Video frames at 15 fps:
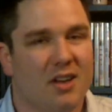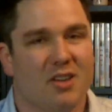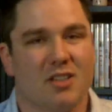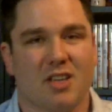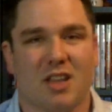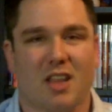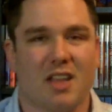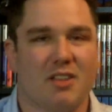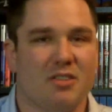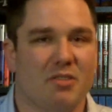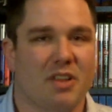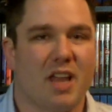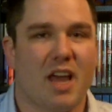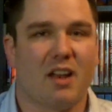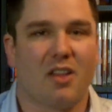because I like
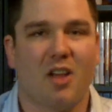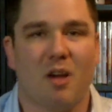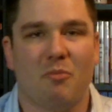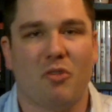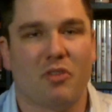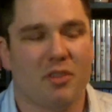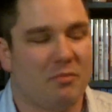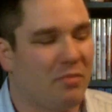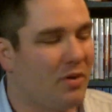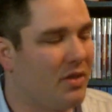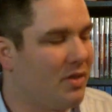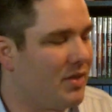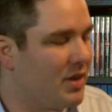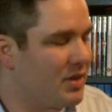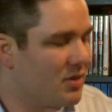doing that a lot more than
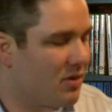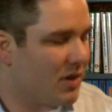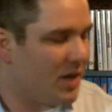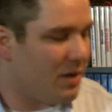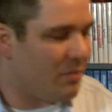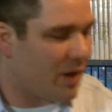putting things on